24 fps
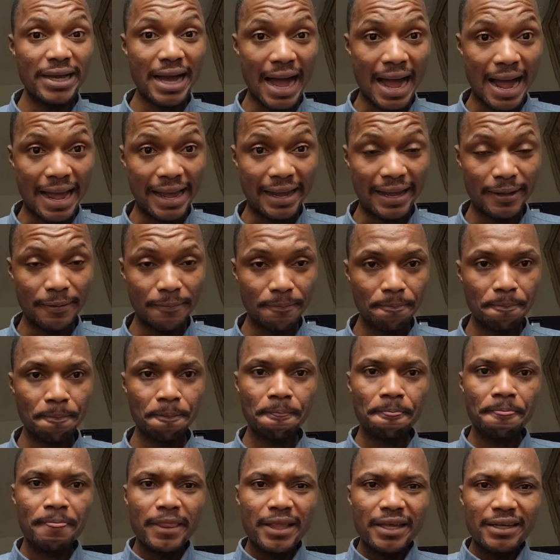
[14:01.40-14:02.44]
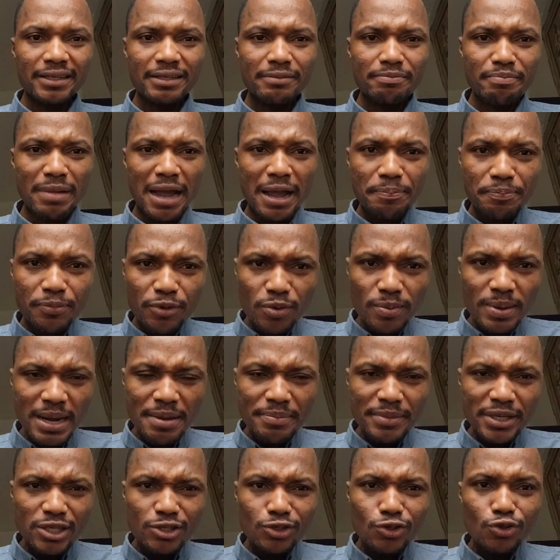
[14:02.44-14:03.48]
high. My problem
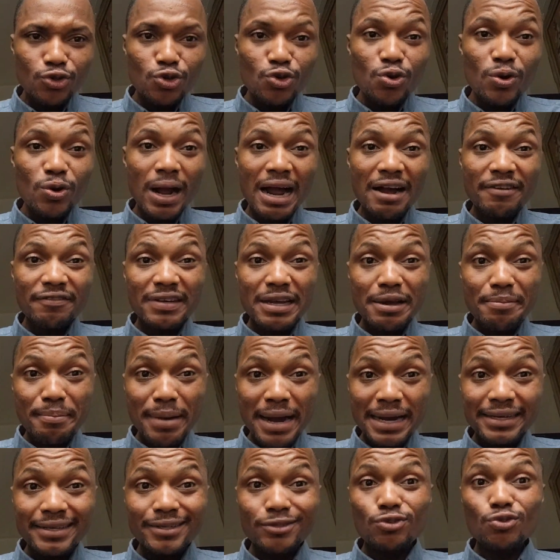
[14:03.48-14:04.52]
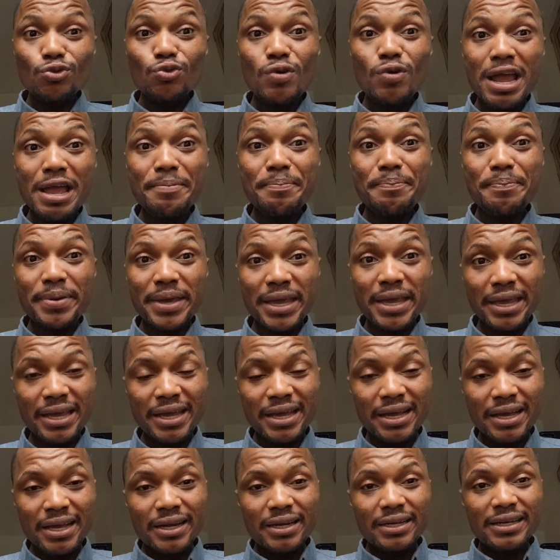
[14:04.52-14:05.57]
is, do you have the money to go and pay
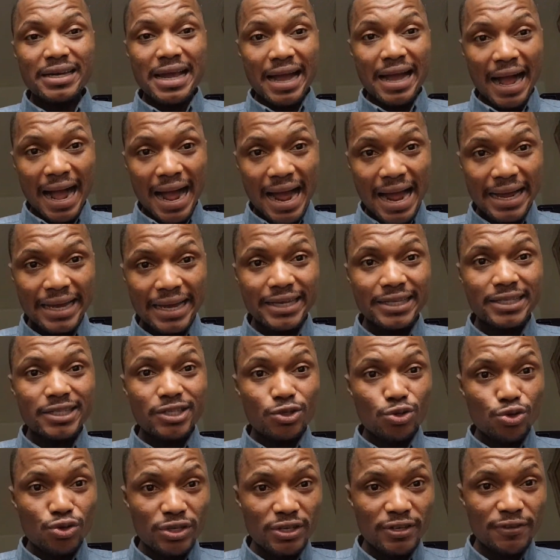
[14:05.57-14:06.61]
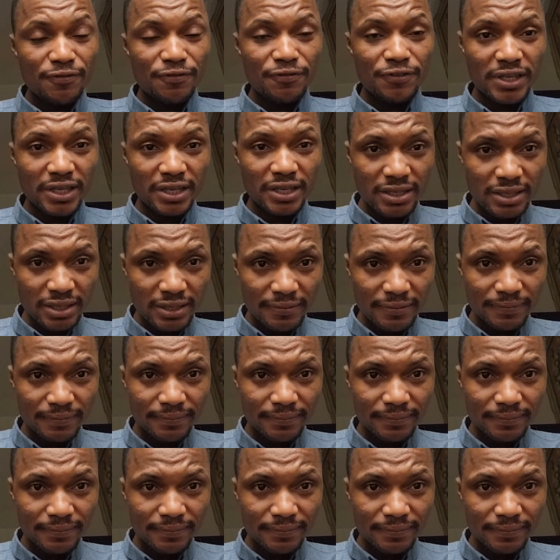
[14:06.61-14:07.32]
the high tuition fees?